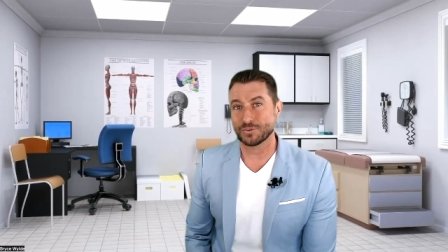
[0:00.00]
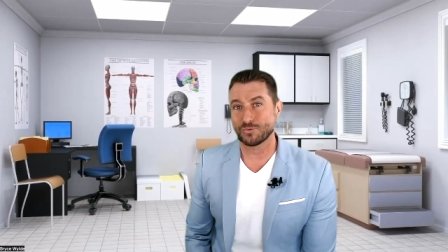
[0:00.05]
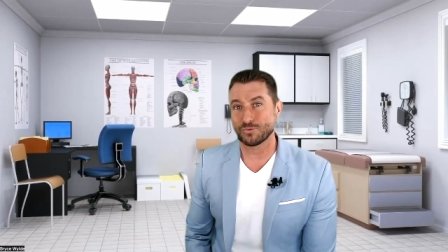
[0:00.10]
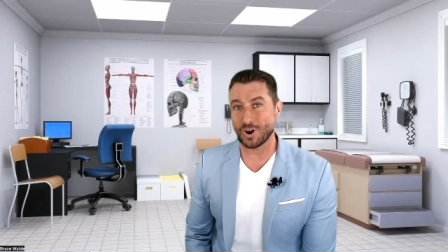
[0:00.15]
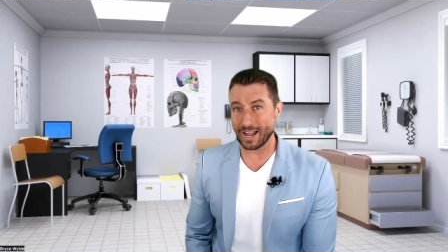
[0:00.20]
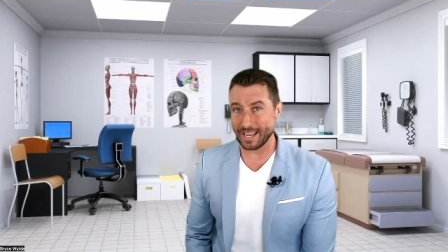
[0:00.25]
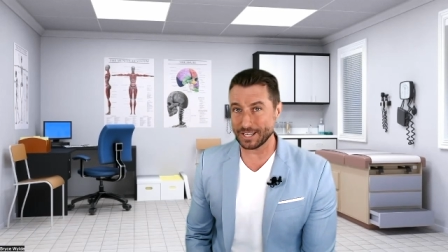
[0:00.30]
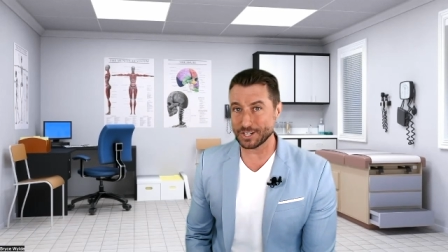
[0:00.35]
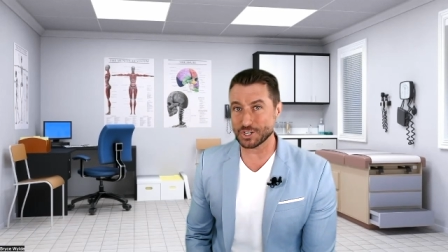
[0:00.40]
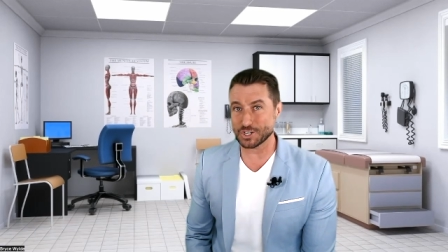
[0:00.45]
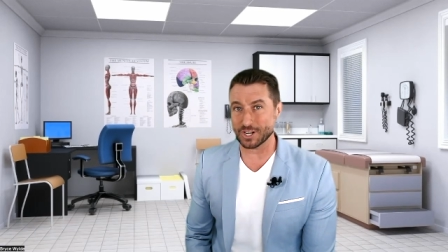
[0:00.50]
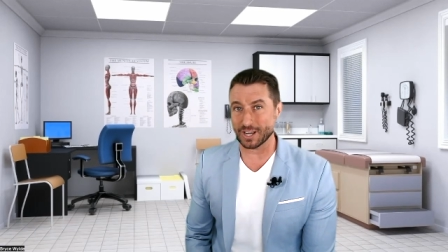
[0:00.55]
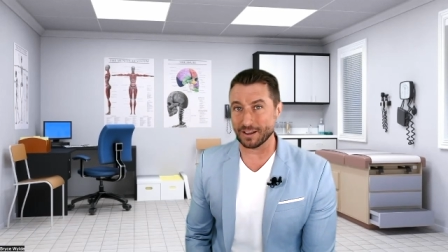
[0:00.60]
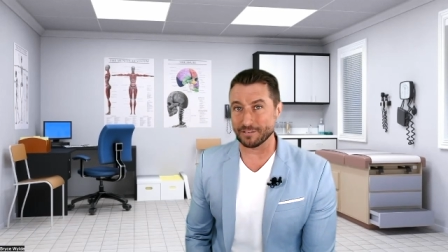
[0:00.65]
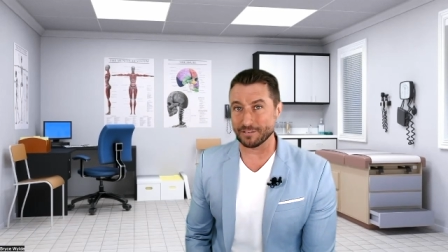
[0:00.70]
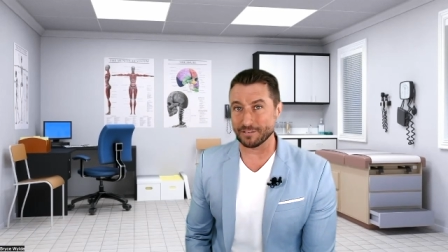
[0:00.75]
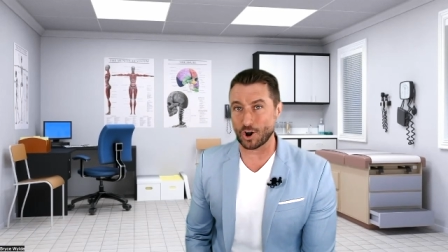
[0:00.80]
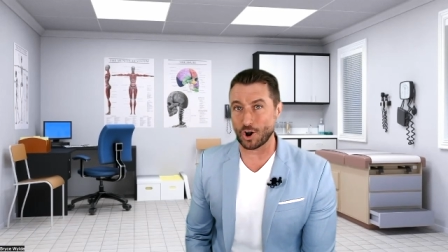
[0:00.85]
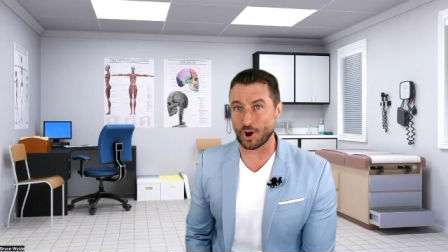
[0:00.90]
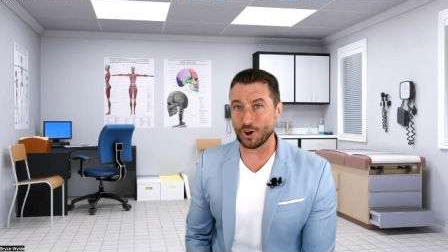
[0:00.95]

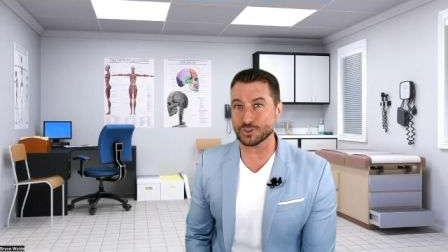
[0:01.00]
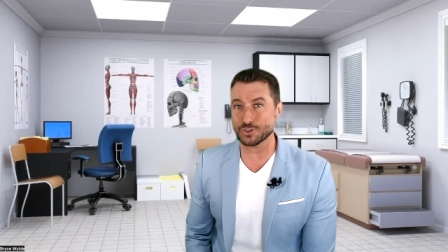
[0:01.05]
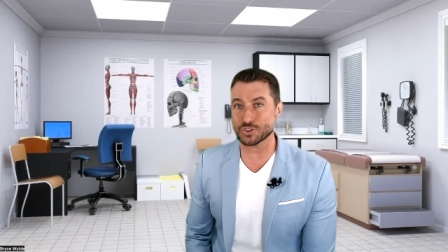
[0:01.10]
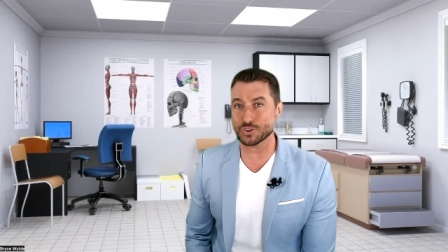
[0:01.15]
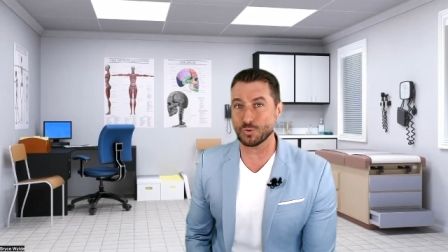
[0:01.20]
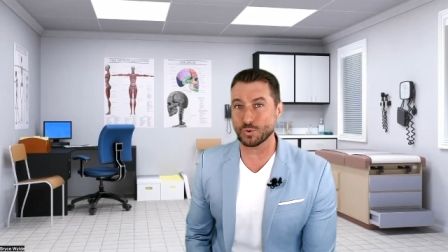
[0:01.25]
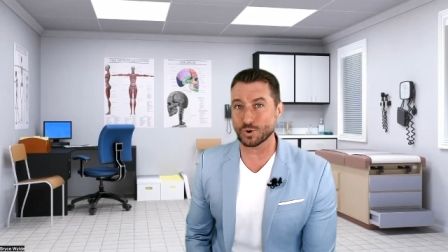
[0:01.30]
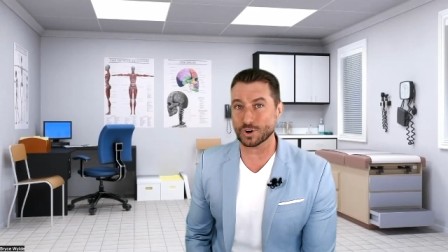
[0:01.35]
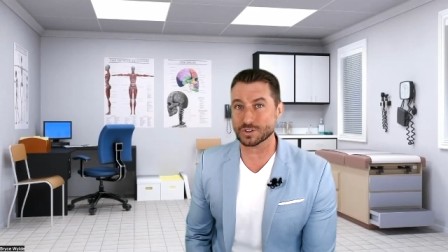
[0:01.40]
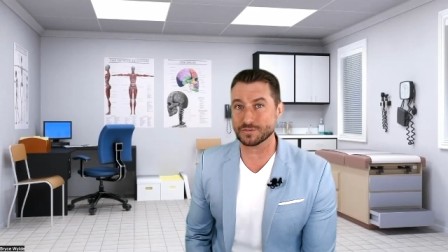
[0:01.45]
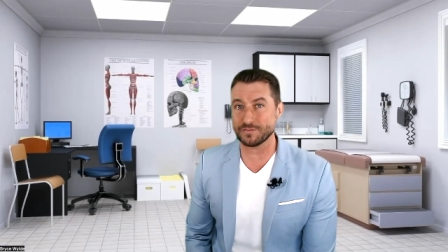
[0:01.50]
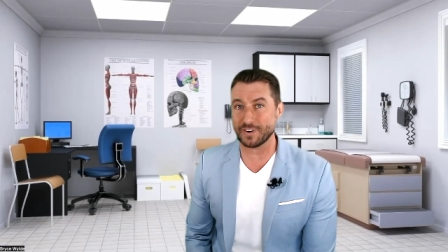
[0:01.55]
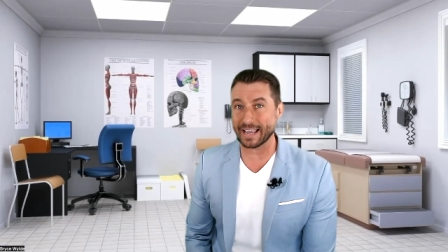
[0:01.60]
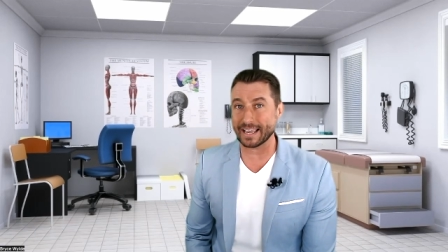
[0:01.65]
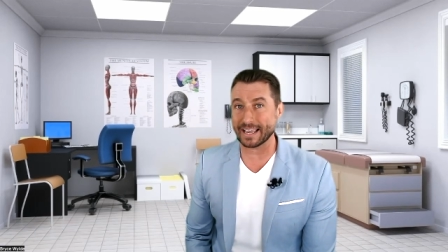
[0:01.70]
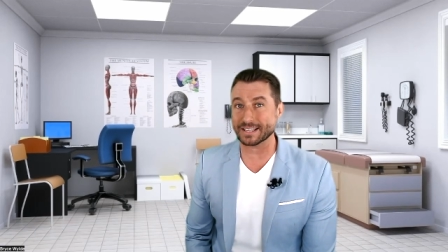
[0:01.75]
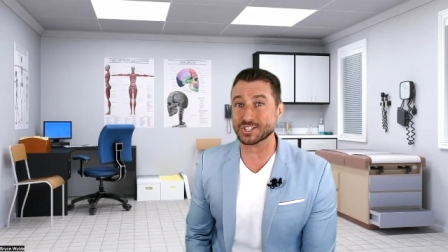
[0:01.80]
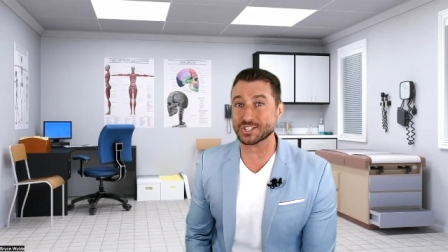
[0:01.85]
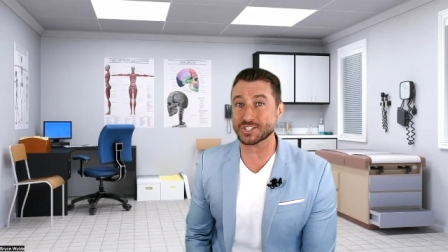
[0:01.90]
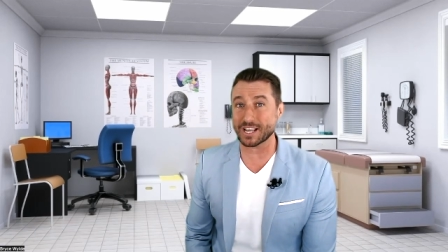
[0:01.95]
RiaGev also works
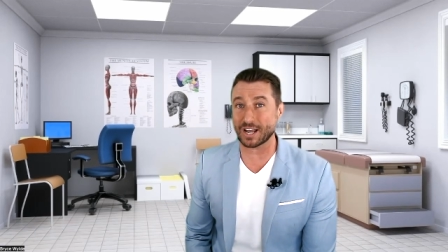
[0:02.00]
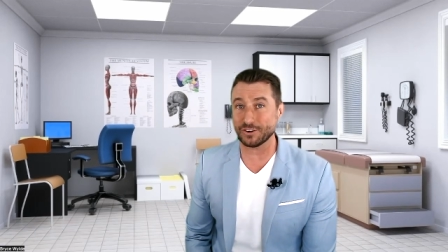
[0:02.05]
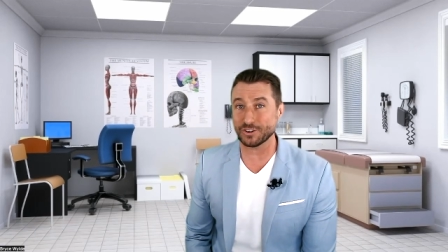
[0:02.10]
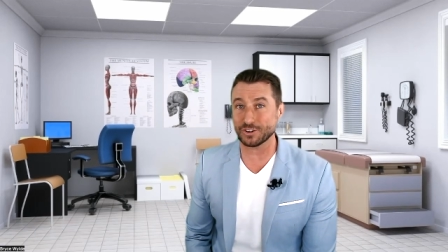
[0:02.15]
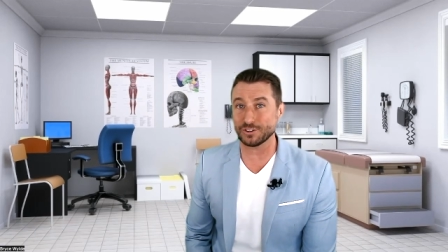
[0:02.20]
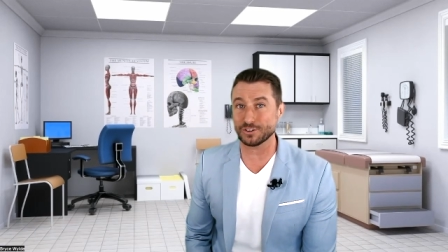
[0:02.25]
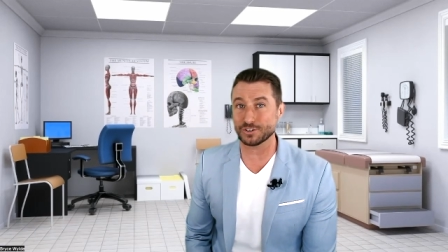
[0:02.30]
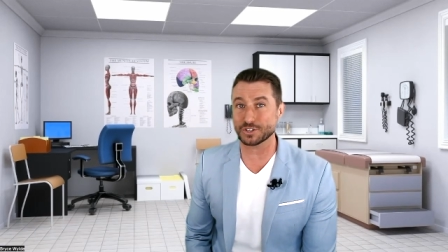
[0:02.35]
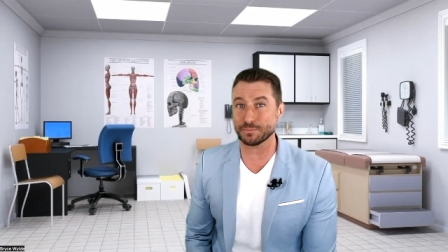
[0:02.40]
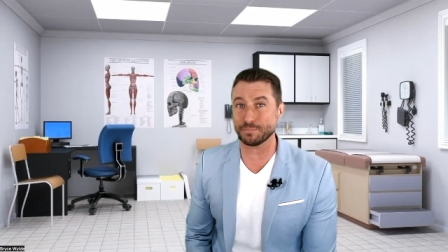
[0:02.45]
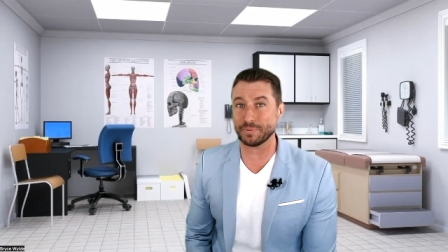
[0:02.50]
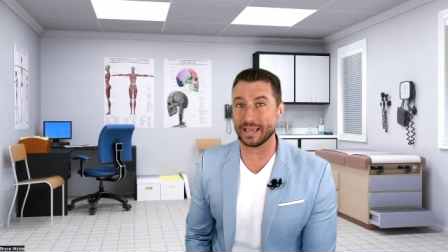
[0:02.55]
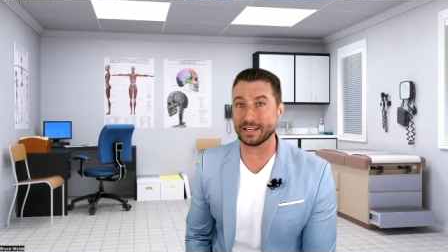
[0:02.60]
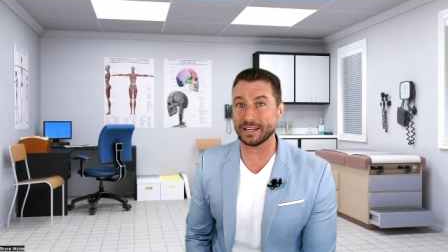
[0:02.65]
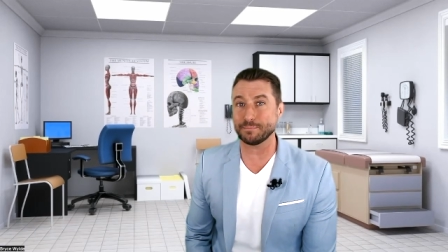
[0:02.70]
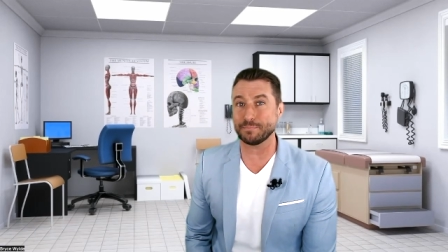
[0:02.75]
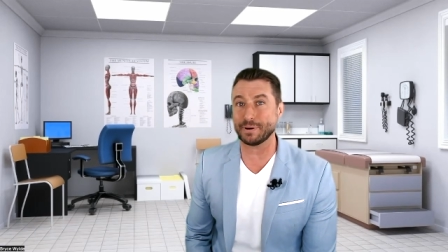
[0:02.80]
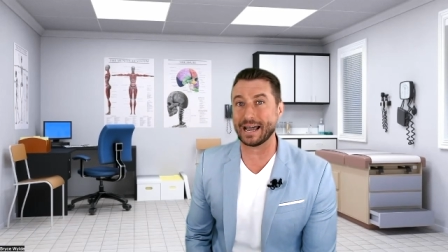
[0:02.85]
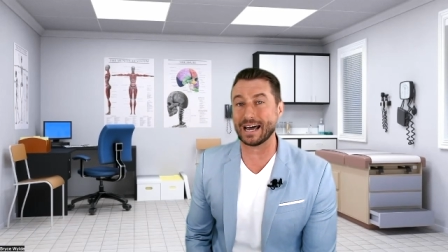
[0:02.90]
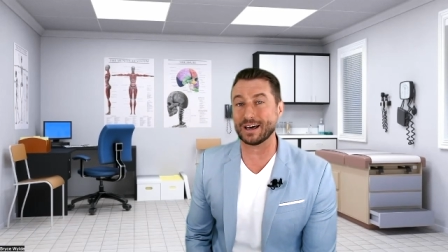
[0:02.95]
via cellular
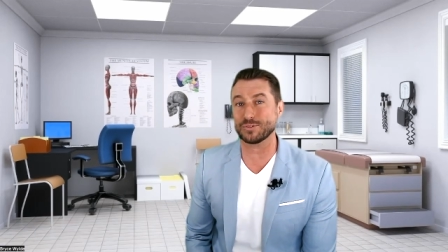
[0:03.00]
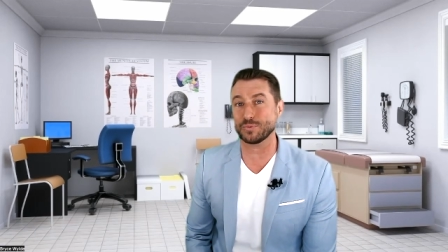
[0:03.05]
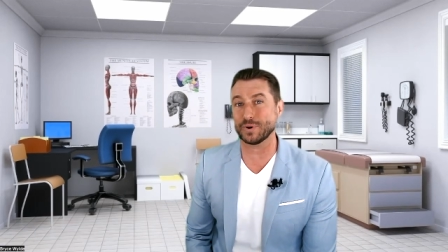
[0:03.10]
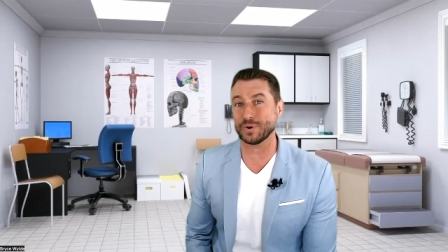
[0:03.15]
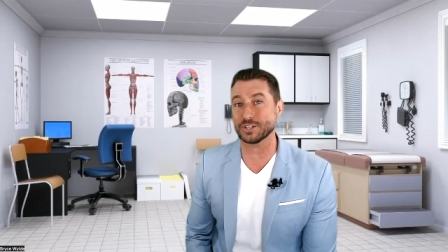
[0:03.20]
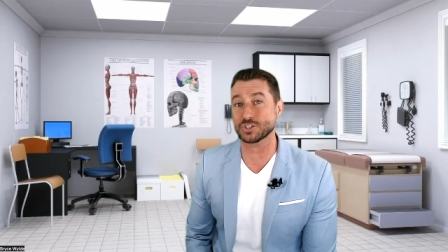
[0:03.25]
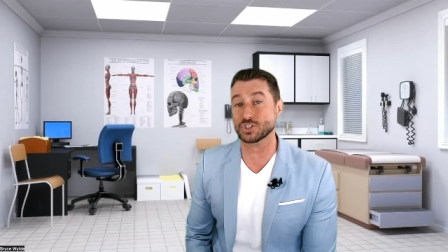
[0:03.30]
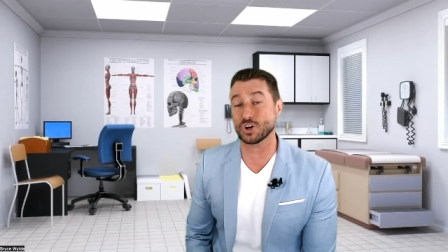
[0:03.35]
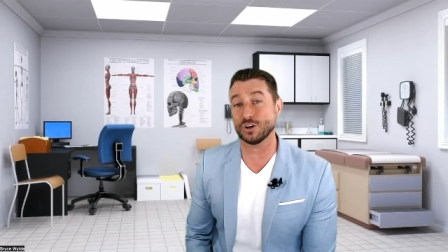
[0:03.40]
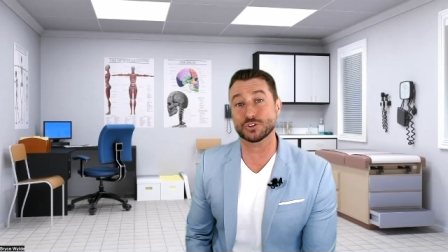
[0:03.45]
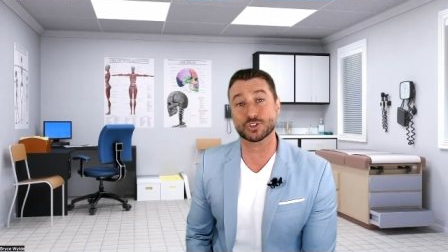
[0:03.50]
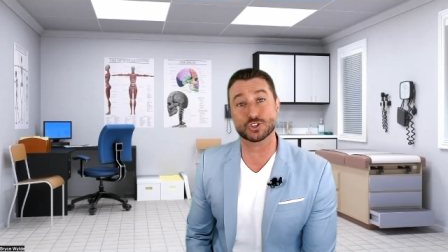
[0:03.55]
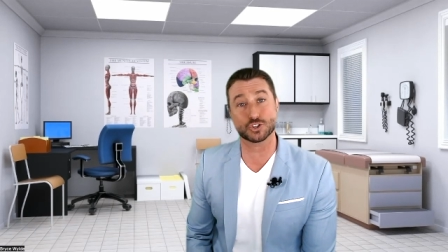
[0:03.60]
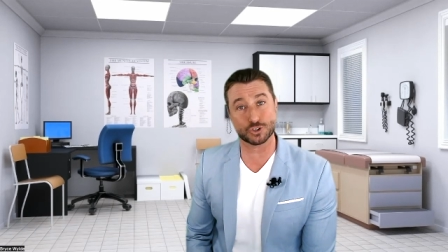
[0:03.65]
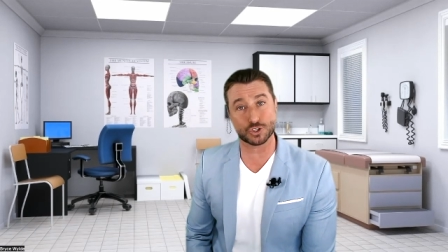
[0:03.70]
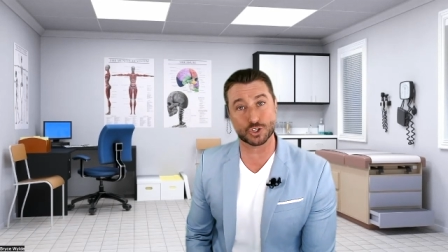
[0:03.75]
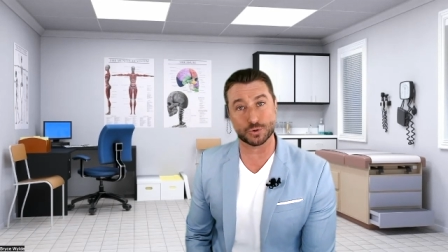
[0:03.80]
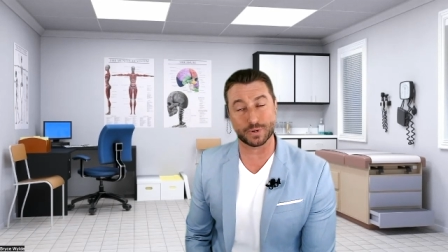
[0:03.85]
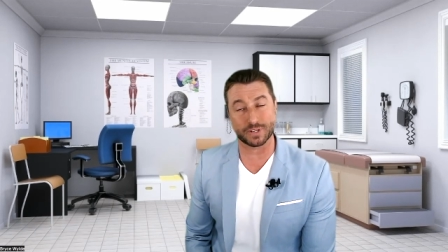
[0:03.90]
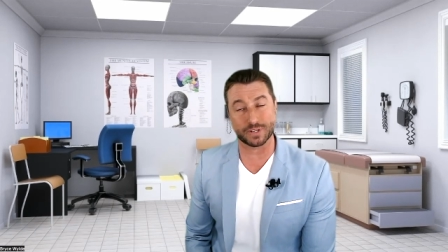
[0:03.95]
dependent pathways called
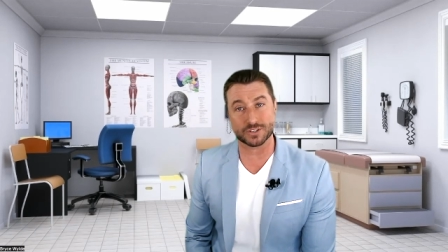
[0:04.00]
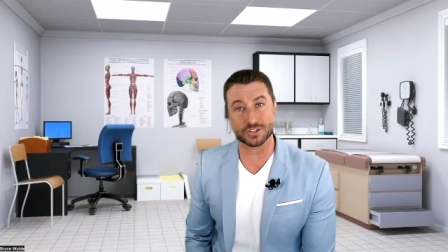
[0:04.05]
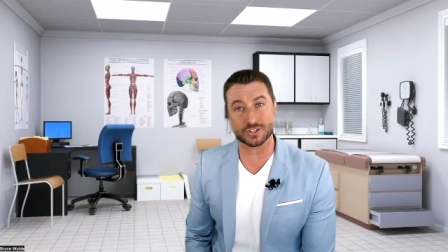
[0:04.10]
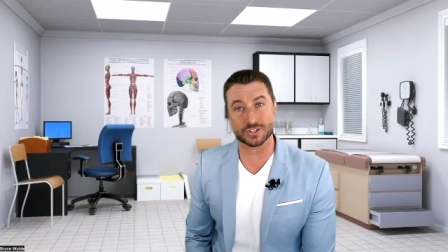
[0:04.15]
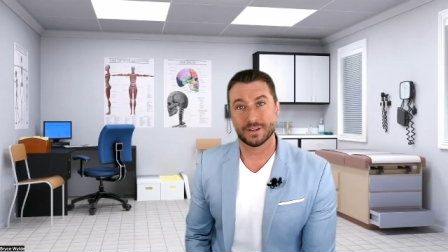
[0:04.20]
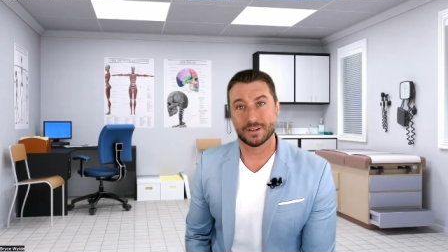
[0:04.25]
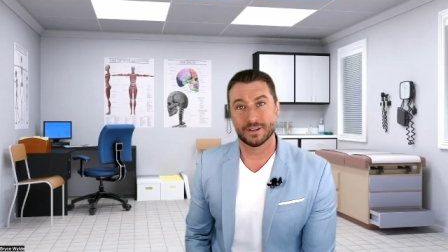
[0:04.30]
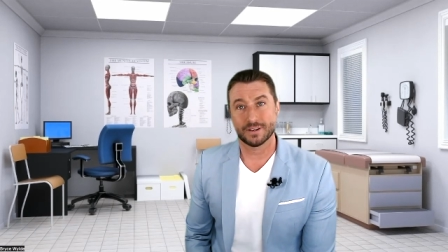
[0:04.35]
sirtuins.